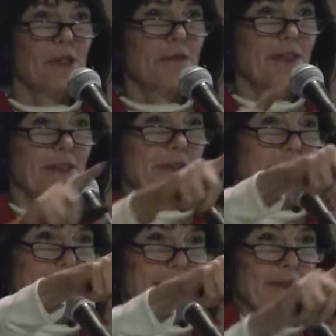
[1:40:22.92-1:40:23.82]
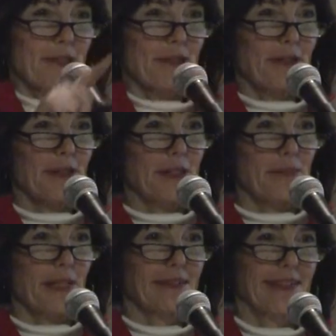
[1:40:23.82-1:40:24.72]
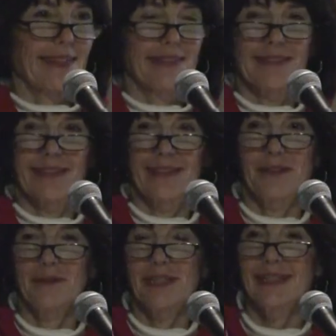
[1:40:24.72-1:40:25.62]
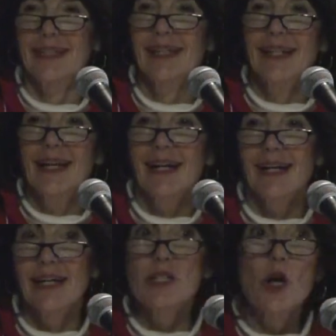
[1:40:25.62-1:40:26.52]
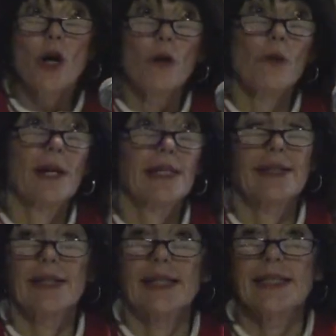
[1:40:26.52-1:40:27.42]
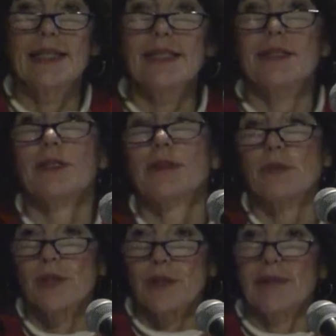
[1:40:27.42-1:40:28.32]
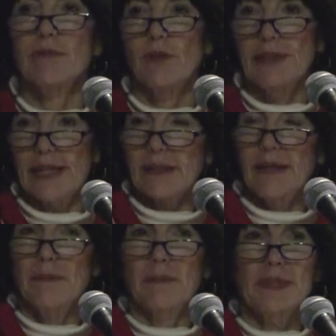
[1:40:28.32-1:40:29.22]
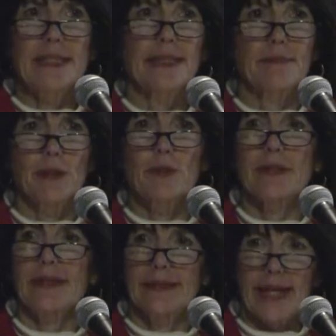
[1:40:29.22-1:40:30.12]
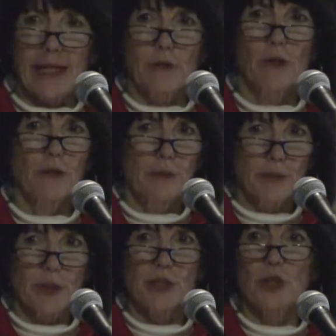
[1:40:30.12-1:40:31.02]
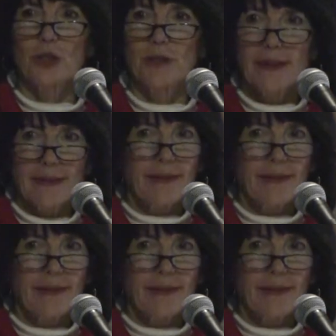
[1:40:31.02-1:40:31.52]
Maury Wills and I were just talking about that out in the hallway. Uh, no, I, I need a good program for that. I'm seeing it mostly in that crone bush